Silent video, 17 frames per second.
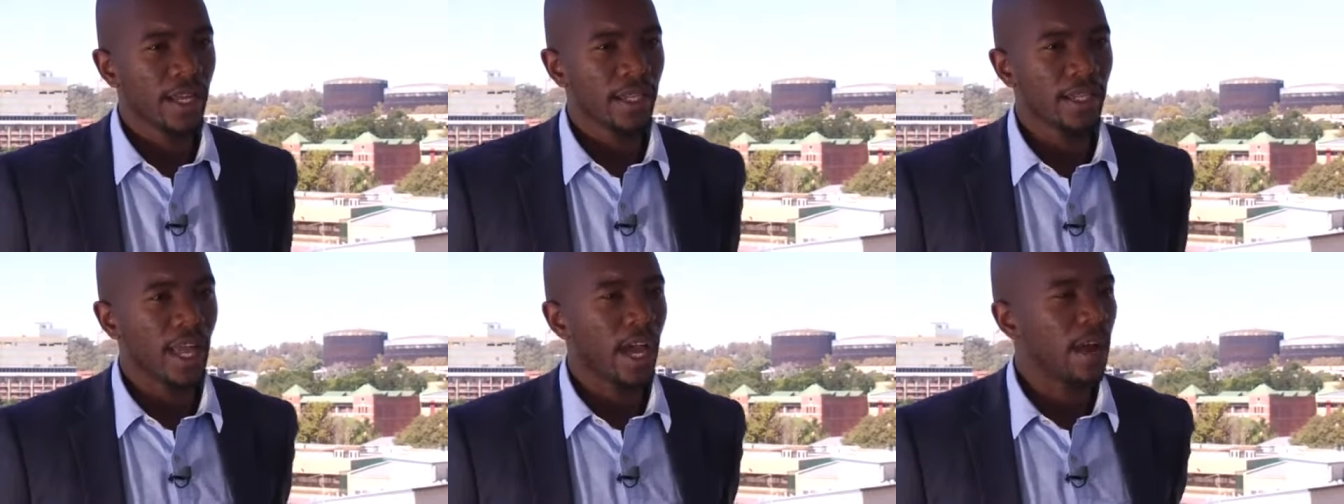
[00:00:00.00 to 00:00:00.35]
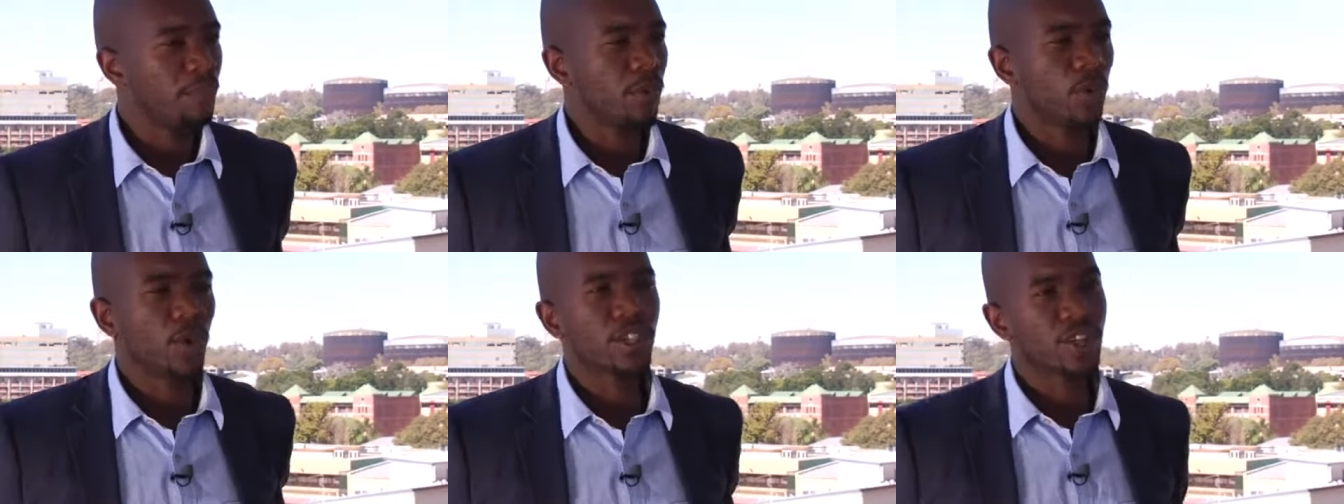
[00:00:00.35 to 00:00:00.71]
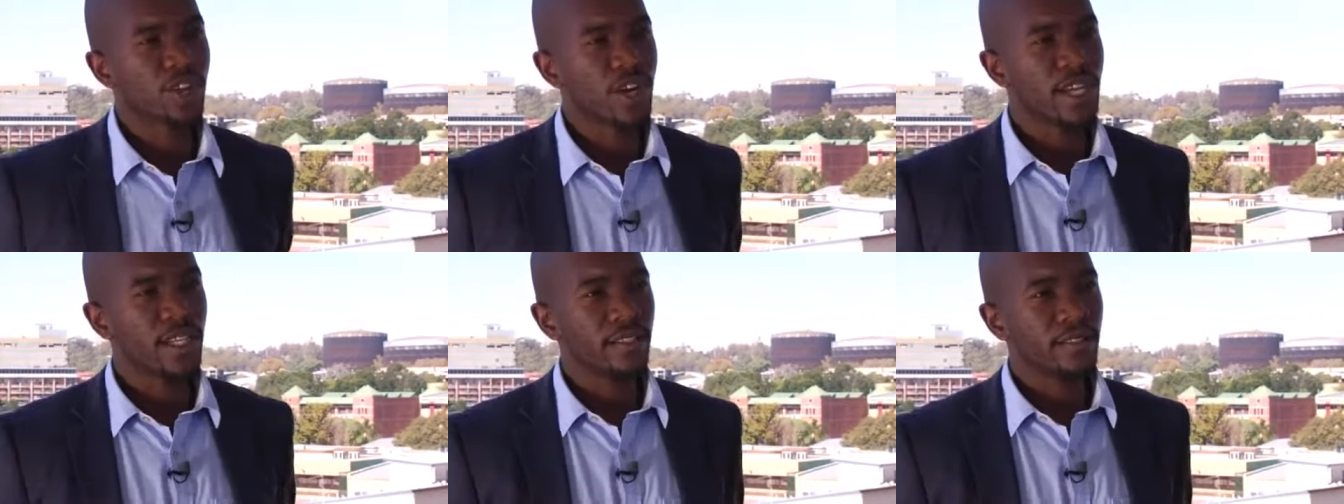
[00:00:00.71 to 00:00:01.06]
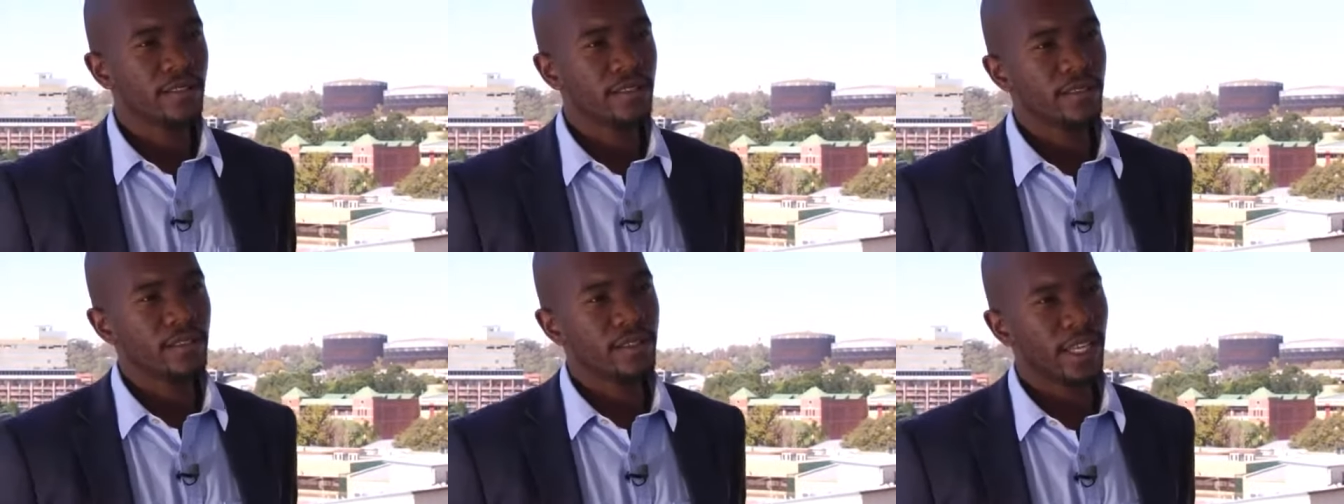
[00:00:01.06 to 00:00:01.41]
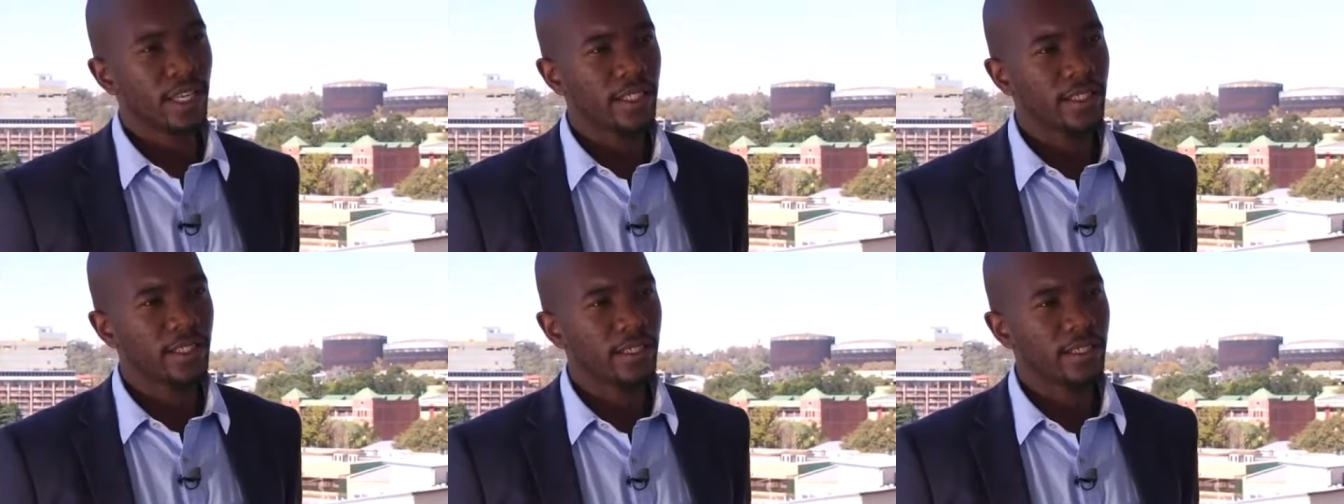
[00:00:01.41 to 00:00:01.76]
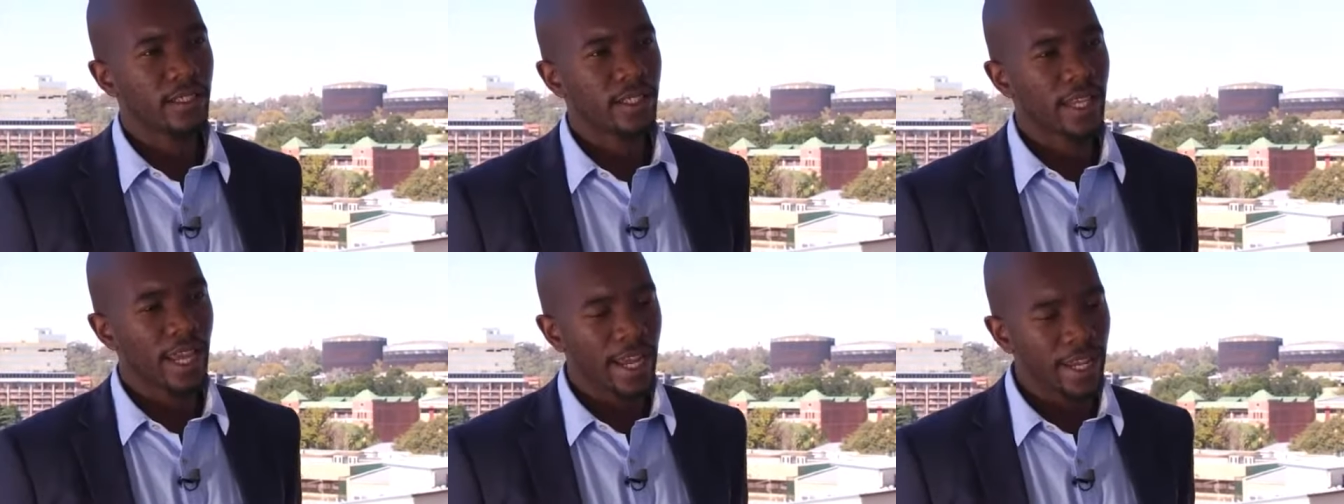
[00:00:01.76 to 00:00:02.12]
There are broad trends that
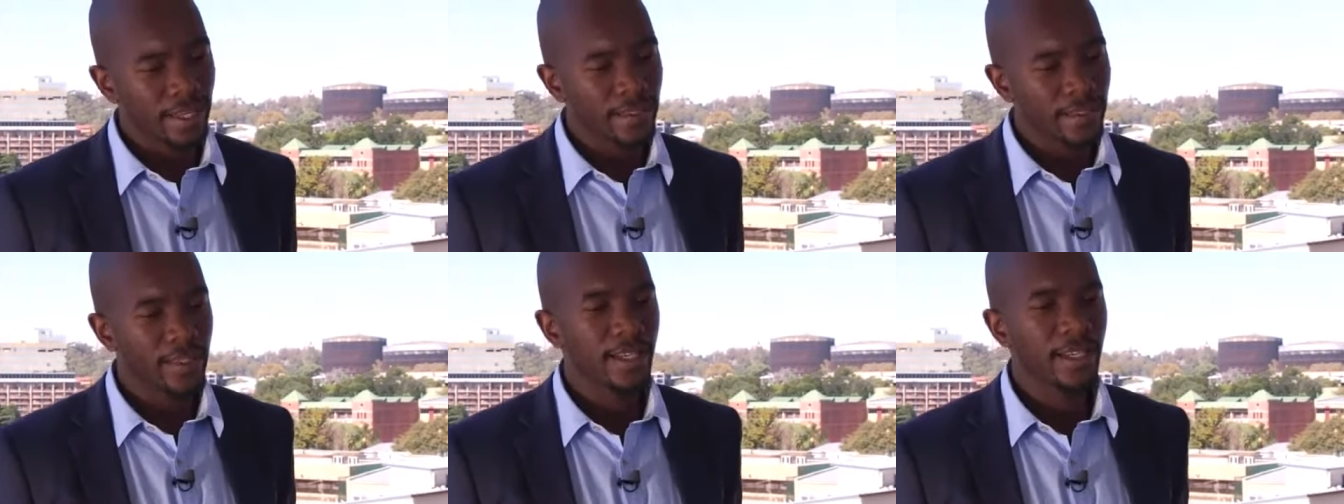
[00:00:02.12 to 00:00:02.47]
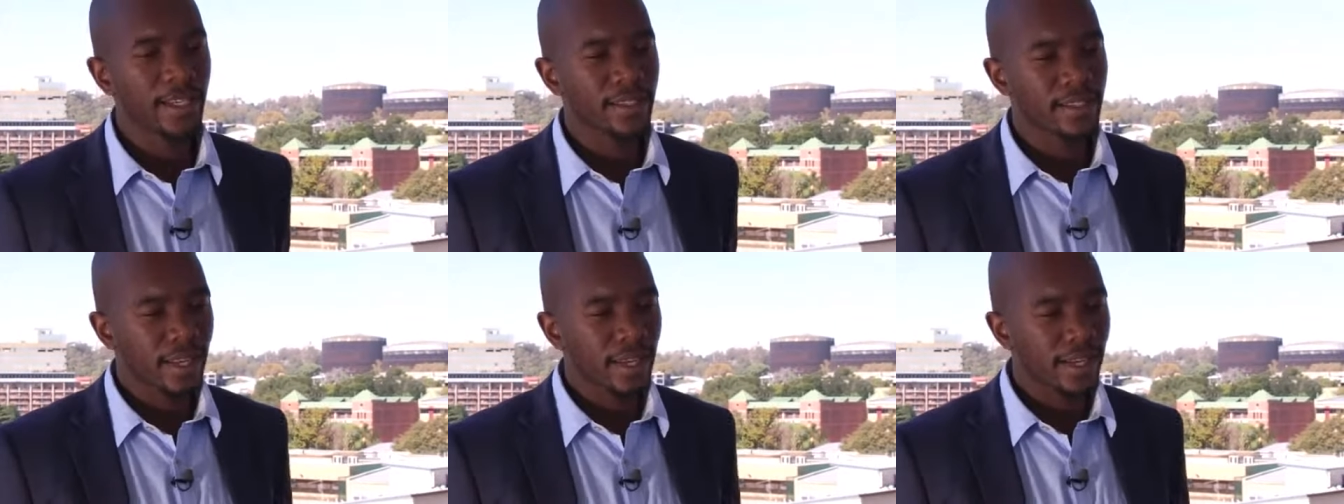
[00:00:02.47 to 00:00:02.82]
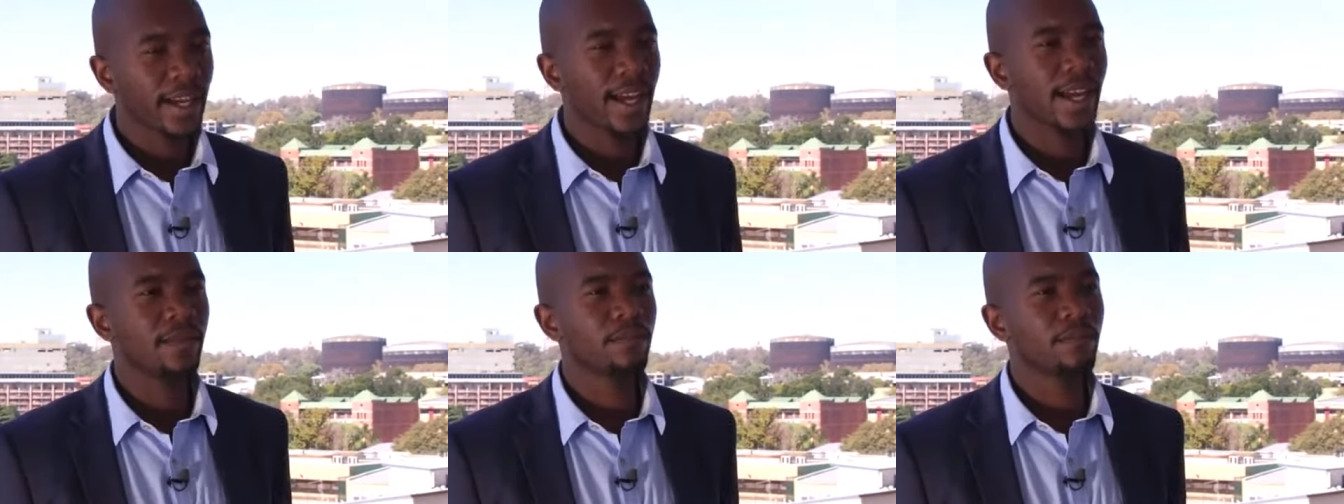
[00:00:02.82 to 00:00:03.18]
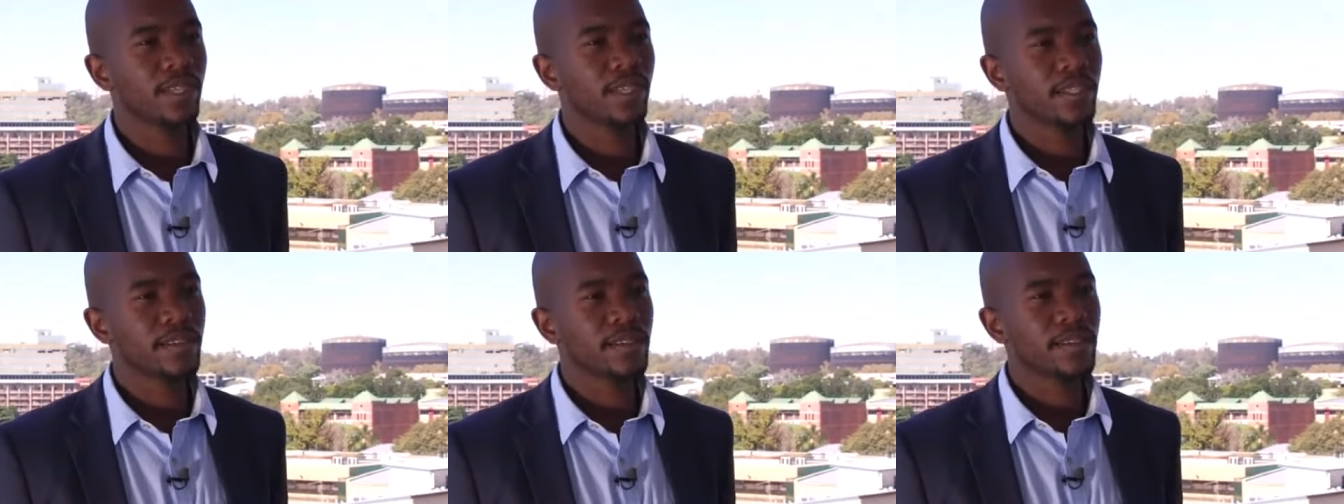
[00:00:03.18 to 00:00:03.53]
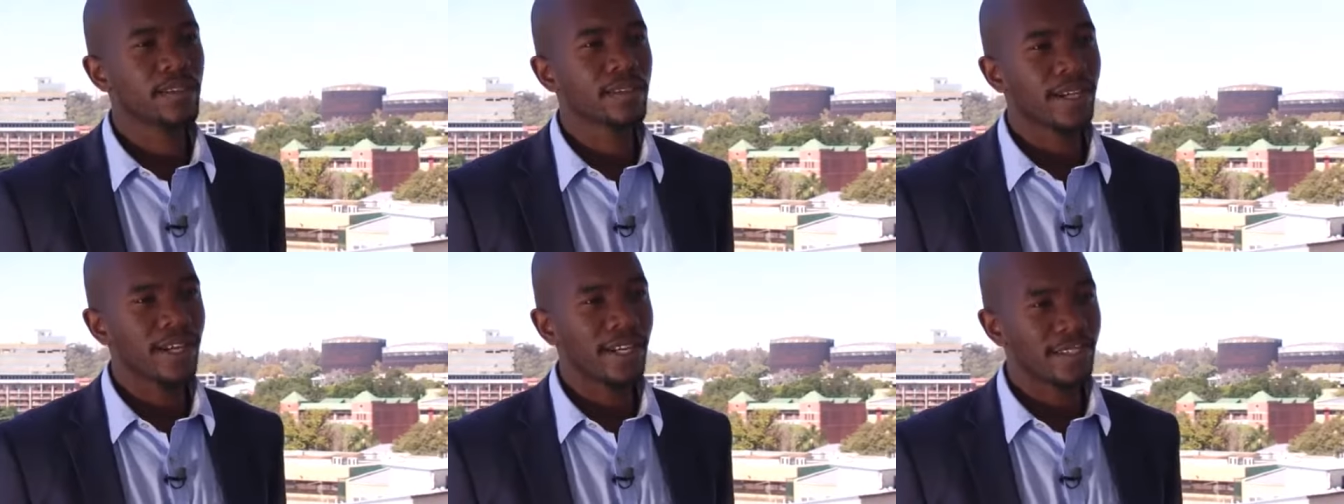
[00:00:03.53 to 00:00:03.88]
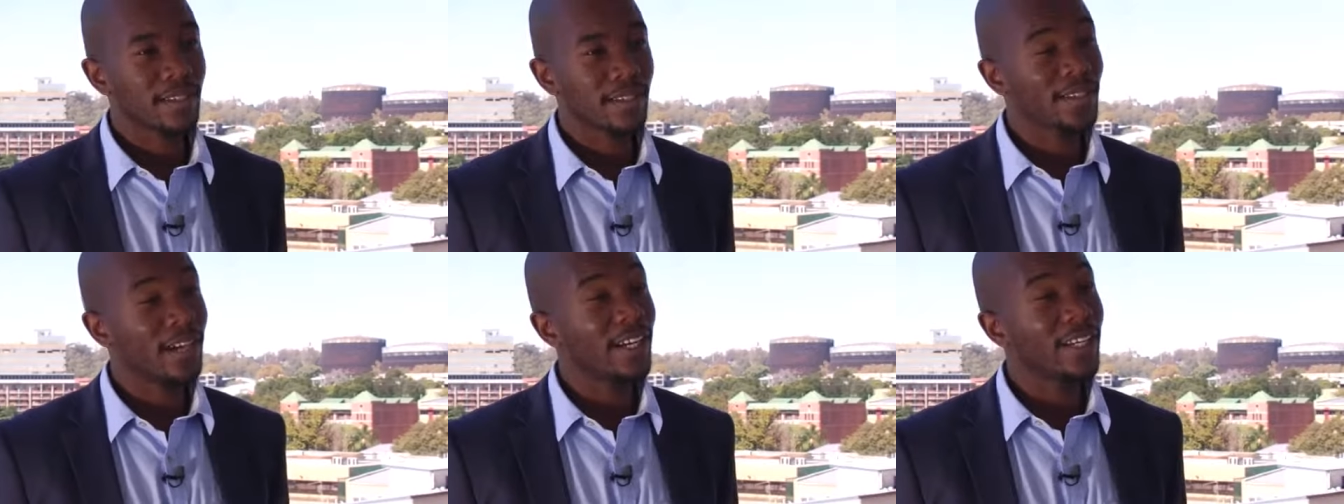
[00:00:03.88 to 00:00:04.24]
the ANC, as the incumbents, are
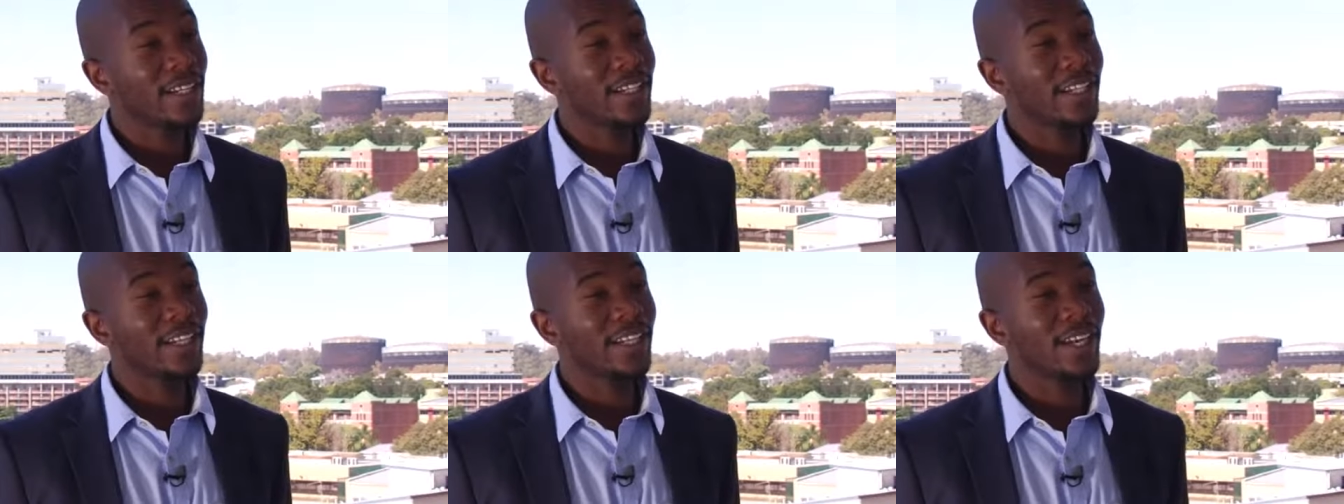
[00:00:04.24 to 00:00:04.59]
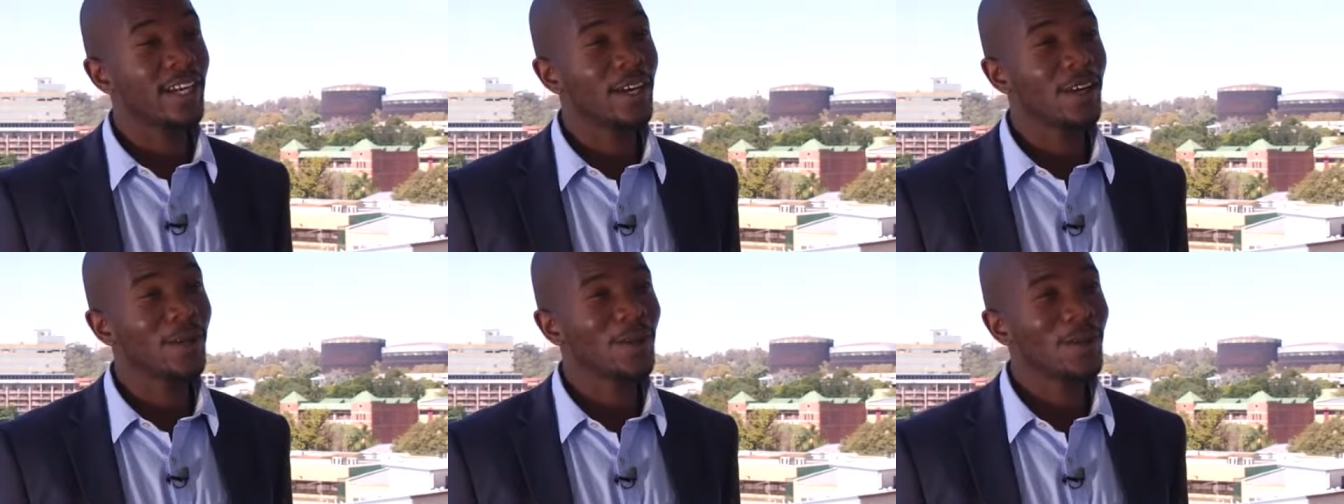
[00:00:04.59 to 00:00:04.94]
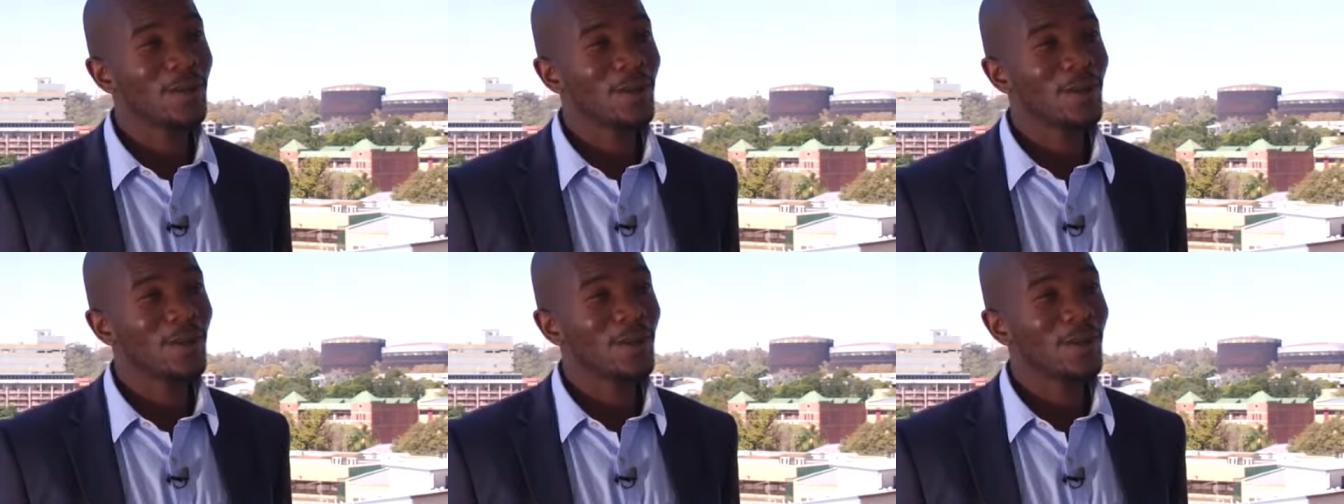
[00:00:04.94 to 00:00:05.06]
starting now